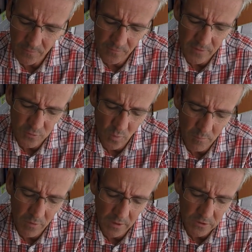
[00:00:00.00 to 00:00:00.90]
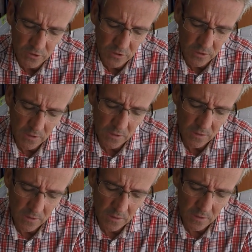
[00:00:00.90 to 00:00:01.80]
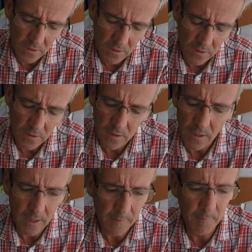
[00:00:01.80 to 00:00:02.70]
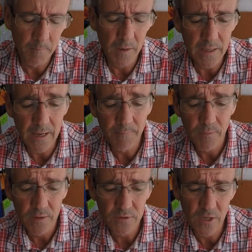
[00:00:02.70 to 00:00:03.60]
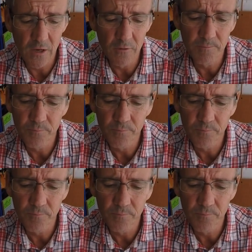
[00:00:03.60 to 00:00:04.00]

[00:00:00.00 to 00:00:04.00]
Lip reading: for this one brush. But yeah, so